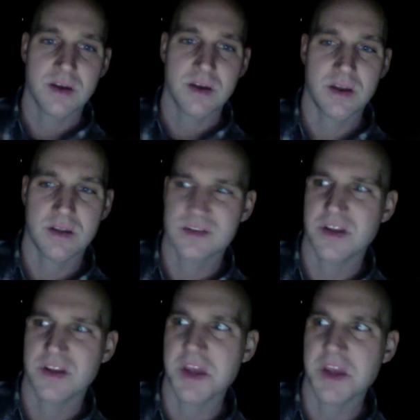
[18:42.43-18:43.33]
It's in
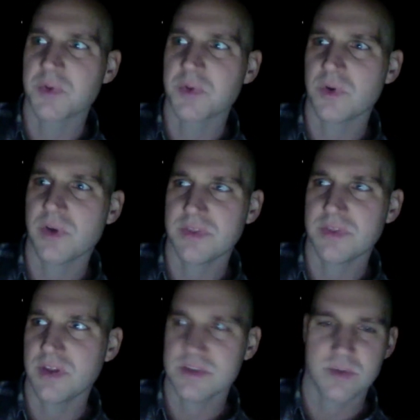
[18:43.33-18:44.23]
April. I think
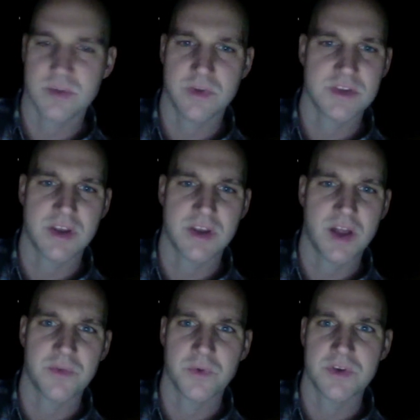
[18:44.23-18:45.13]
it's in
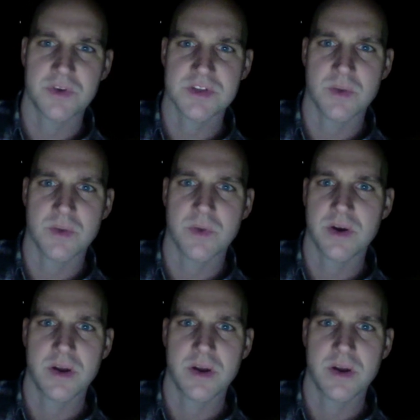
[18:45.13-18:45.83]
California somewhere,